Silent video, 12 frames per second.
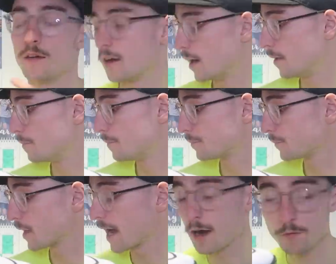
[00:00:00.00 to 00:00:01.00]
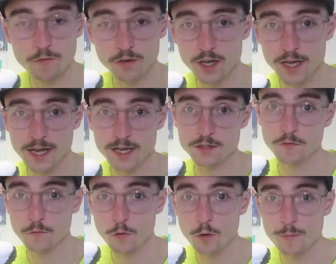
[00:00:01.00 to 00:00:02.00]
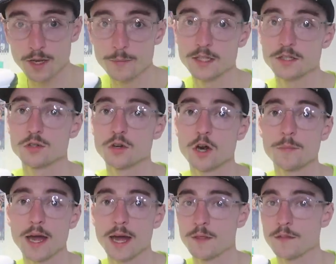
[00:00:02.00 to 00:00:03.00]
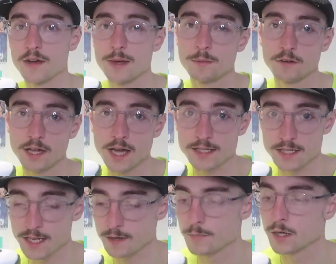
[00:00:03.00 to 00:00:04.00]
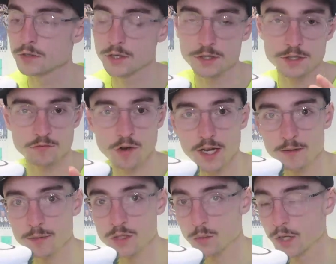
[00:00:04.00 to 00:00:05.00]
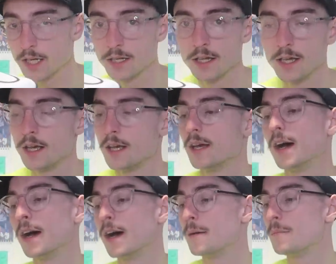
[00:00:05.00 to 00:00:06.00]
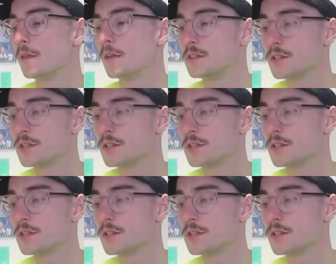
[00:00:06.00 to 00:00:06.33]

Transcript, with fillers: um, Alphafly has a four millimeter drop and the Vaporfly has an eight mil. So it's right in between Um, the